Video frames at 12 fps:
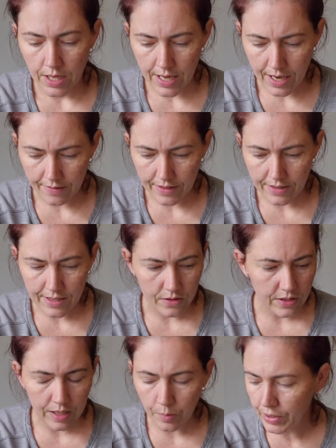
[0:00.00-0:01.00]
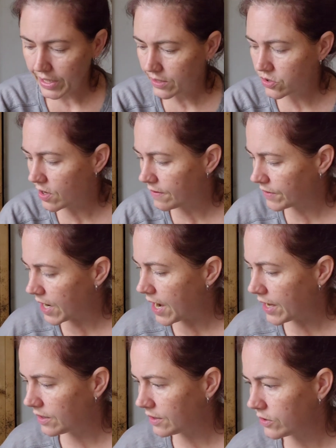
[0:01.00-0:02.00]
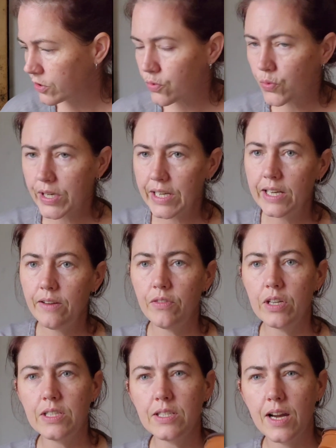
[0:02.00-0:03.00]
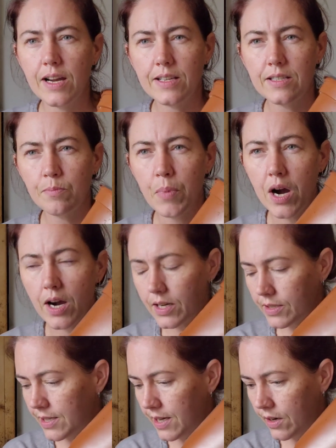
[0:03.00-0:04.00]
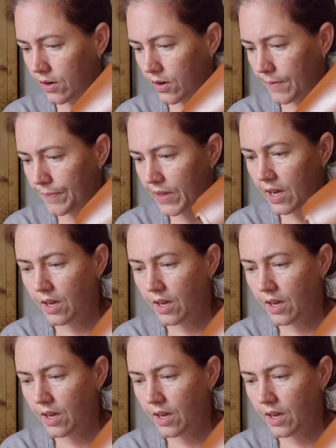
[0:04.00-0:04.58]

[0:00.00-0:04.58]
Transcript: Yeah, that sounds like a plan. So I've got 3 different size pots here.